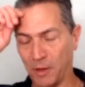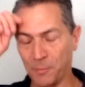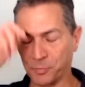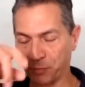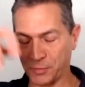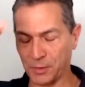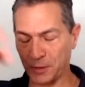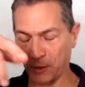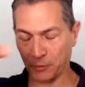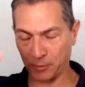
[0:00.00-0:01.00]
Um,
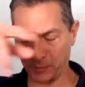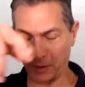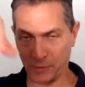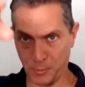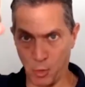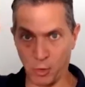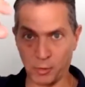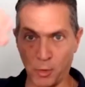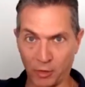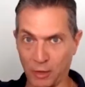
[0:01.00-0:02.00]
you know, my friend
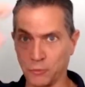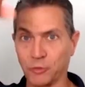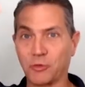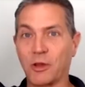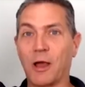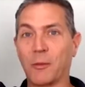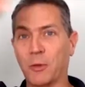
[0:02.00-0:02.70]
Mark, Mark Eldridge, and I,